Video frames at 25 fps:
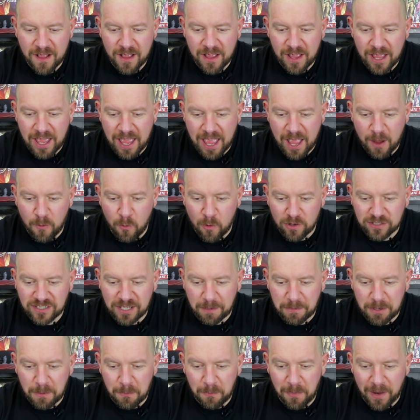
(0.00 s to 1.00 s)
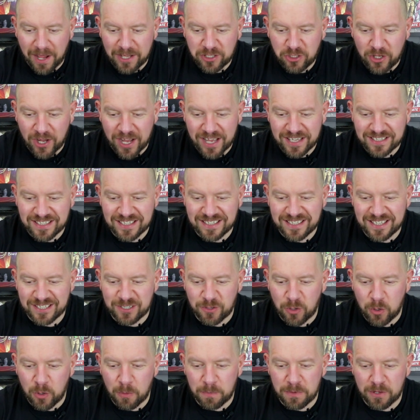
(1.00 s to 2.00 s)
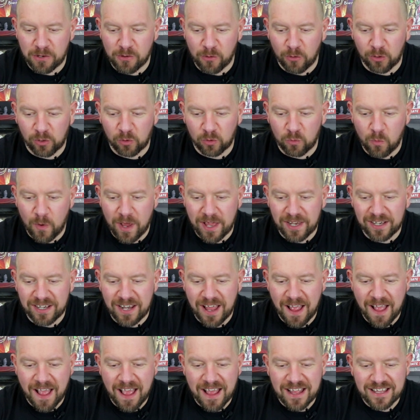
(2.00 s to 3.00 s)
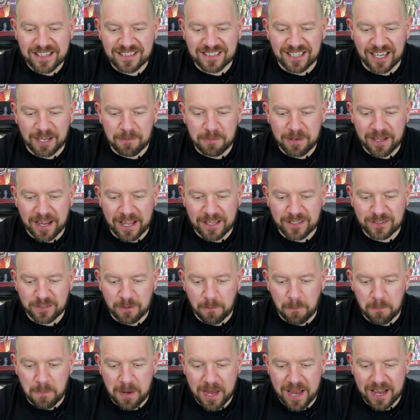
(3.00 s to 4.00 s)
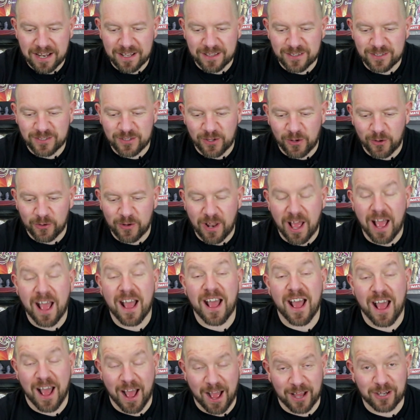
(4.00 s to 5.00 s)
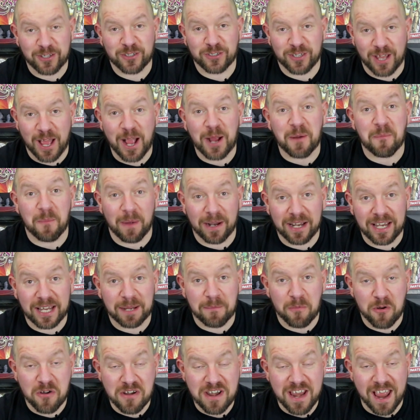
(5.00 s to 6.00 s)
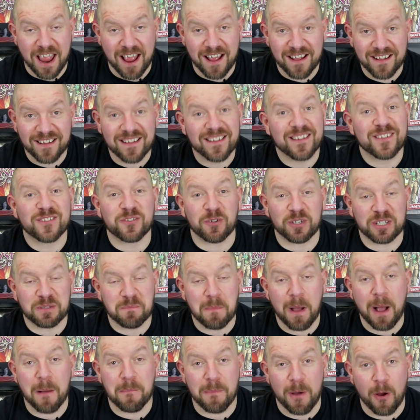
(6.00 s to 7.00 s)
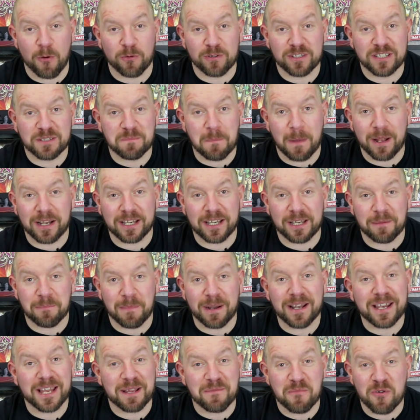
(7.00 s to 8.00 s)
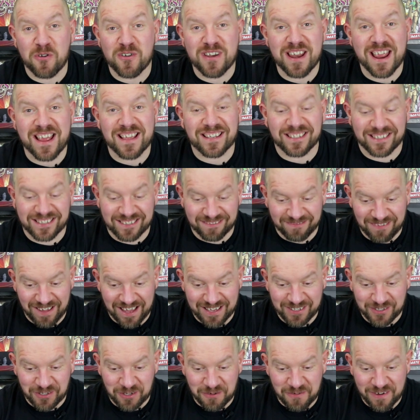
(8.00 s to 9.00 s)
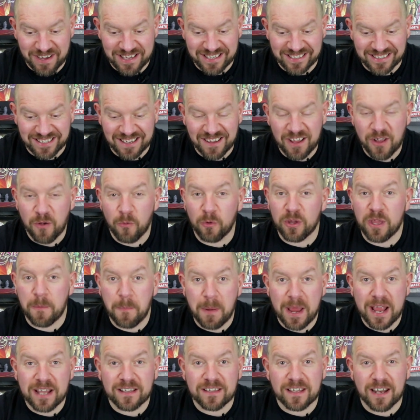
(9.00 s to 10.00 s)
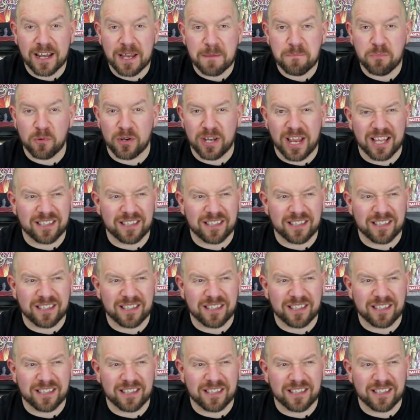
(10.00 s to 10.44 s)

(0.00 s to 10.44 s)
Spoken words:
What's happening, BlackJack? It says, hope you're all well. Time to get some painting done. Hashtag Mantic Monday. So it's Matt Mountain's Mantic Mondays, as always. What you painting tonight, buddy?